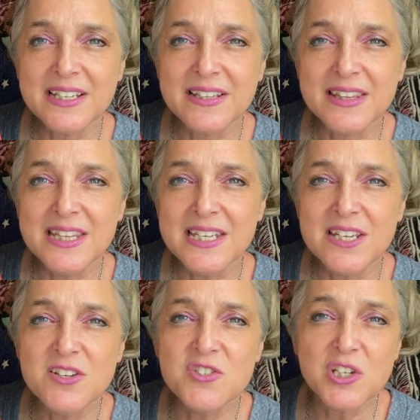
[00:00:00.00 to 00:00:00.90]

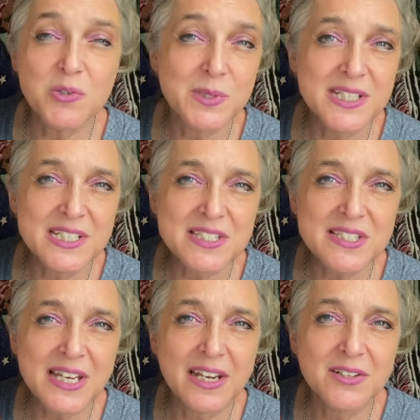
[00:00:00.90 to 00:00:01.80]
the genuineness
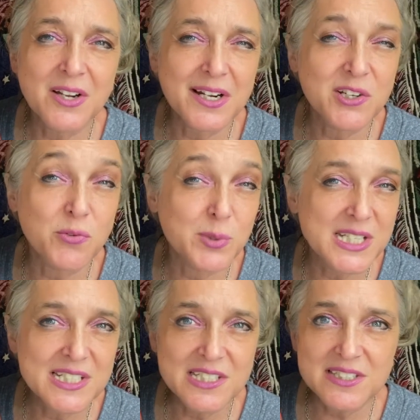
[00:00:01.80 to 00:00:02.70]
and kind of
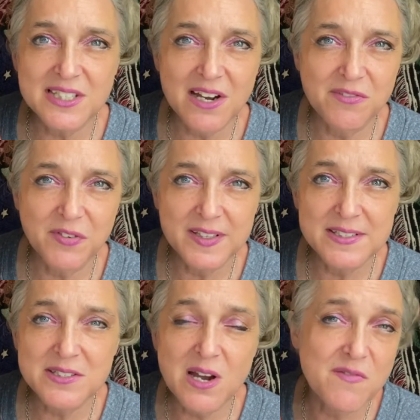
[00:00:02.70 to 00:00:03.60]
grittiness of
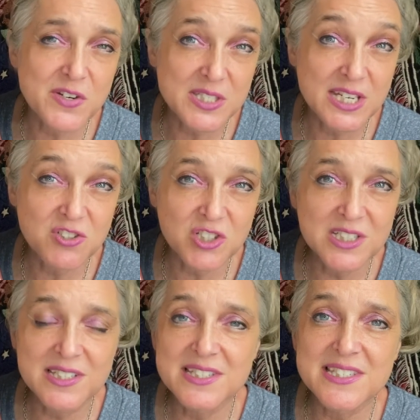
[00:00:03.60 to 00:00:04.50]
his
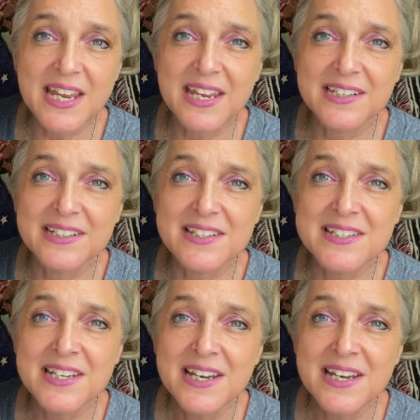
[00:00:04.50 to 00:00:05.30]
conversations and